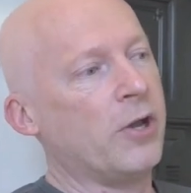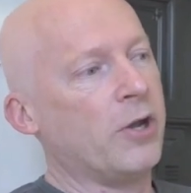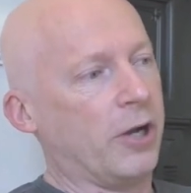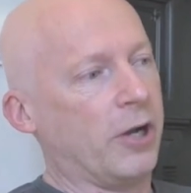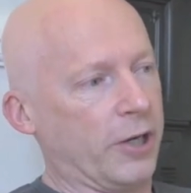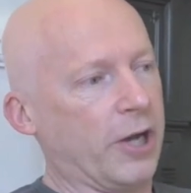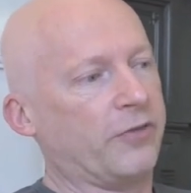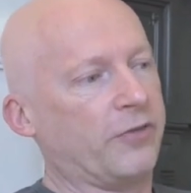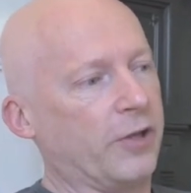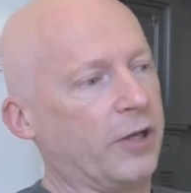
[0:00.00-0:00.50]

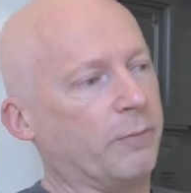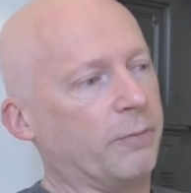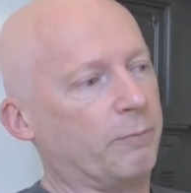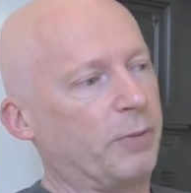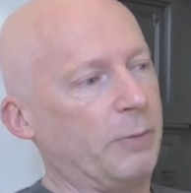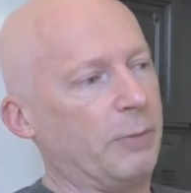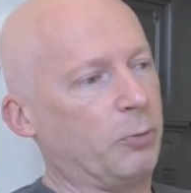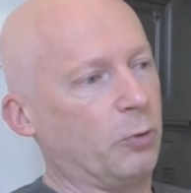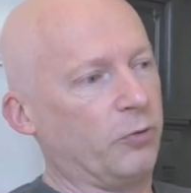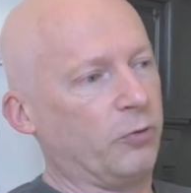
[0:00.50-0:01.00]
And I think
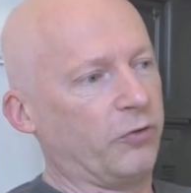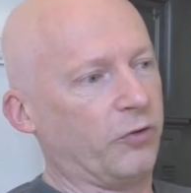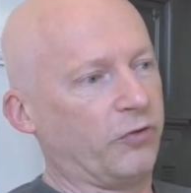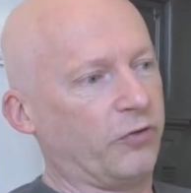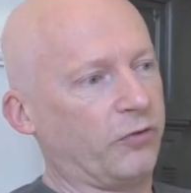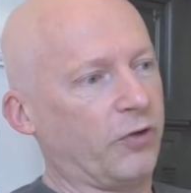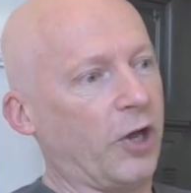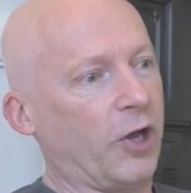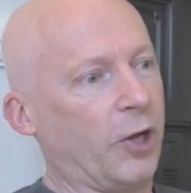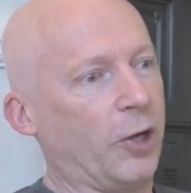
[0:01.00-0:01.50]
people
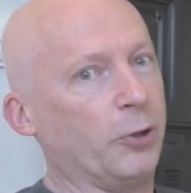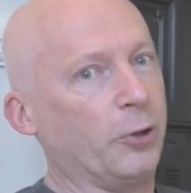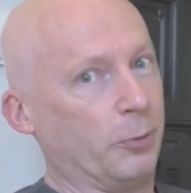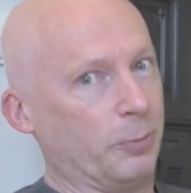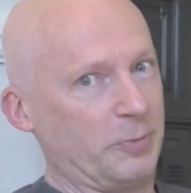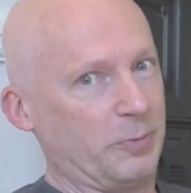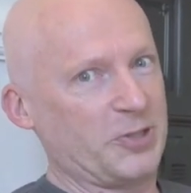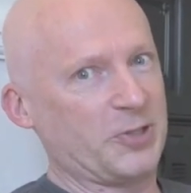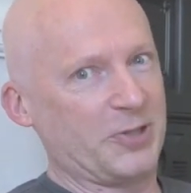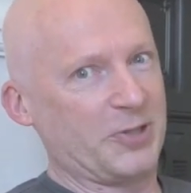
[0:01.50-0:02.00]
just
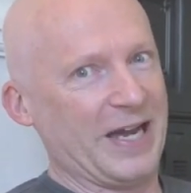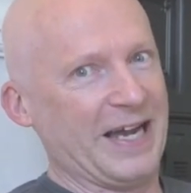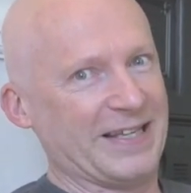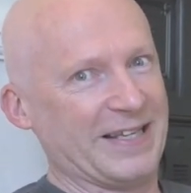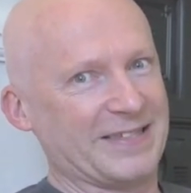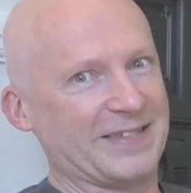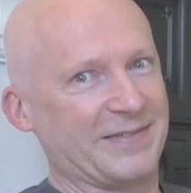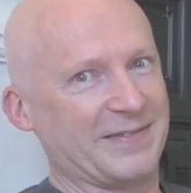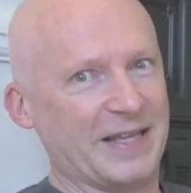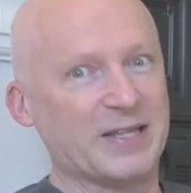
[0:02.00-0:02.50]
hoped that
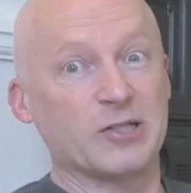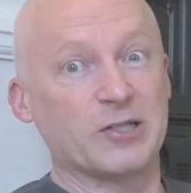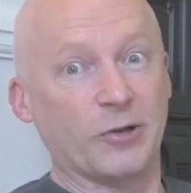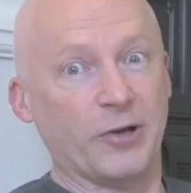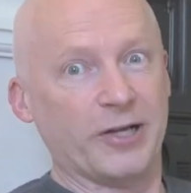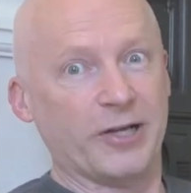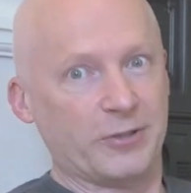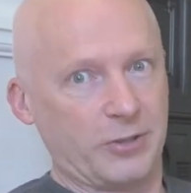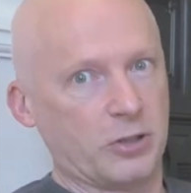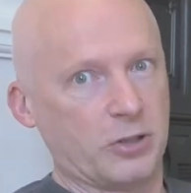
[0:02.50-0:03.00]
things
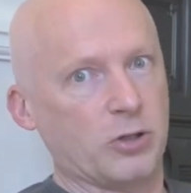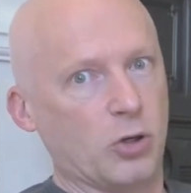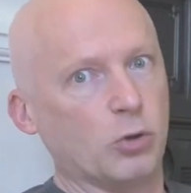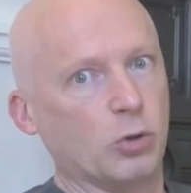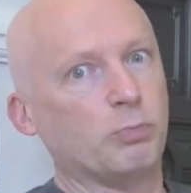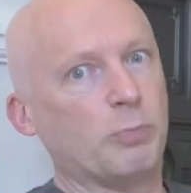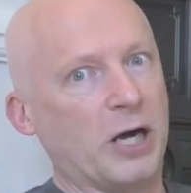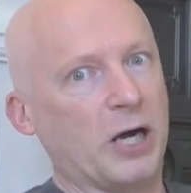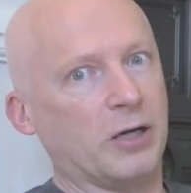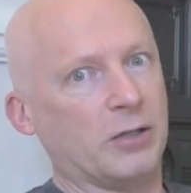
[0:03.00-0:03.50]
like Goldbach